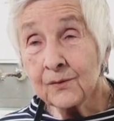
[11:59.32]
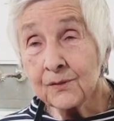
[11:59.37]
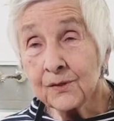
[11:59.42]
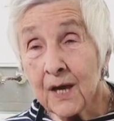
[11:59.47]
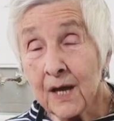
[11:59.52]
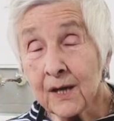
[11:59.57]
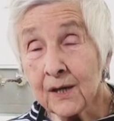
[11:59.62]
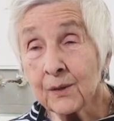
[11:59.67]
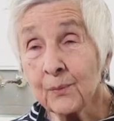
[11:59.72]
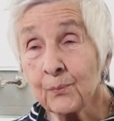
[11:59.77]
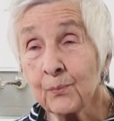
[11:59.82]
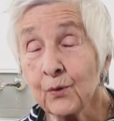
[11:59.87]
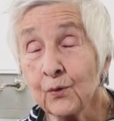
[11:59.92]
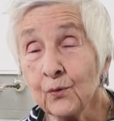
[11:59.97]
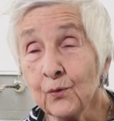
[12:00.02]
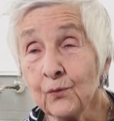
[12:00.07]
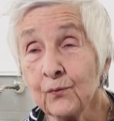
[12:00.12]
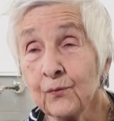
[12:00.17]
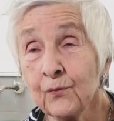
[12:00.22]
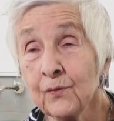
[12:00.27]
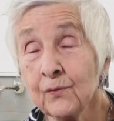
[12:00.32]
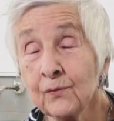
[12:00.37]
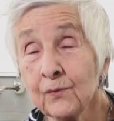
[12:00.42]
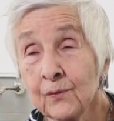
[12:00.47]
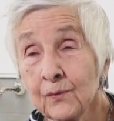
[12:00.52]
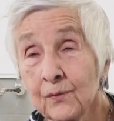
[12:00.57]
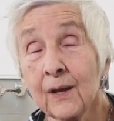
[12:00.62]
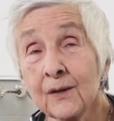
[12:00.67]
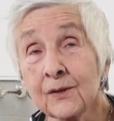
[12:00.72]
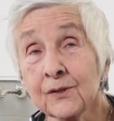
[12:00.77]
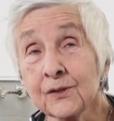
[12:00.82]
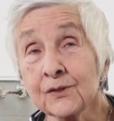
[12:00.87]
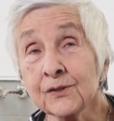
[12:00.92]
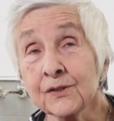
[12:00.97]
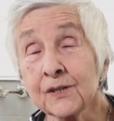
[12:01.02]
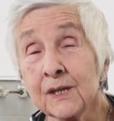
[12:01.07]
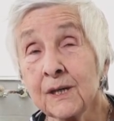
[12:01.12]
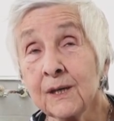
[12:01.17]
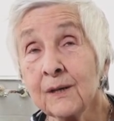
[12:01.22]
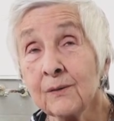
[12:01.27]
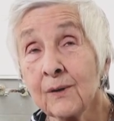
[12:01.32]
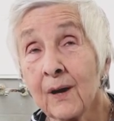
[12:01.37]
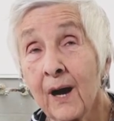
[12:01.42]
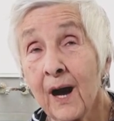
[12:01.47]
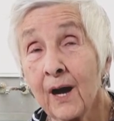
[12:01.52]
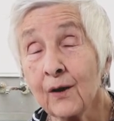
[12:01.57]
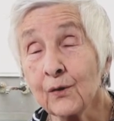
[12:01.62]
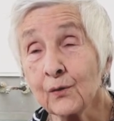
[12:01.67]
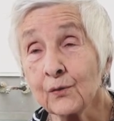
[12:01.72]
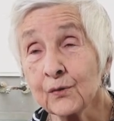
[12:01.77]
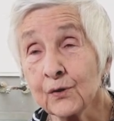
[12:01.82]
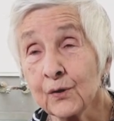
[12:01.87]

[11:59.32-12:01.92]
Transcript: take a proof to see how you're